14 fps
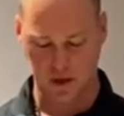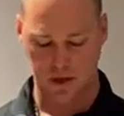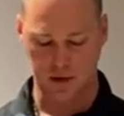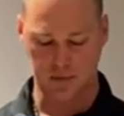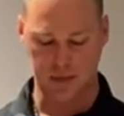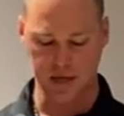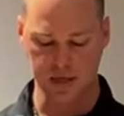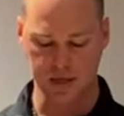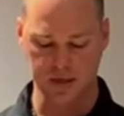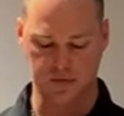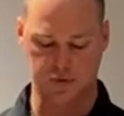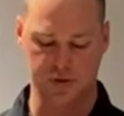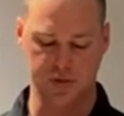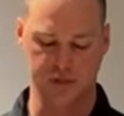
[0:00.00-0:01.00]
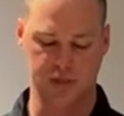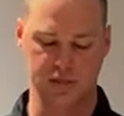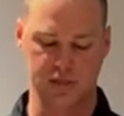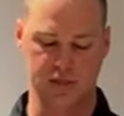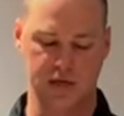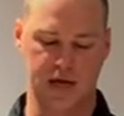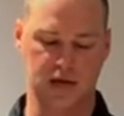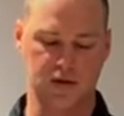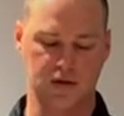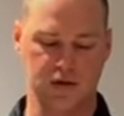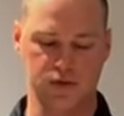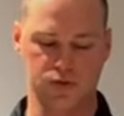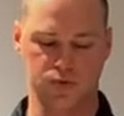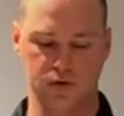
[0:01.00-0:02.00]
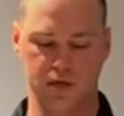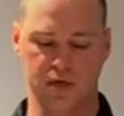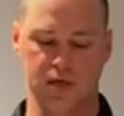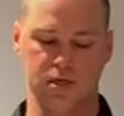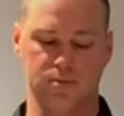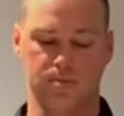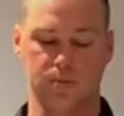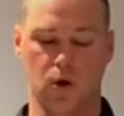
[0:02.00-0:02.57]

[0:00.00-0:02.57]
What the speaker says: the main difference is that this one is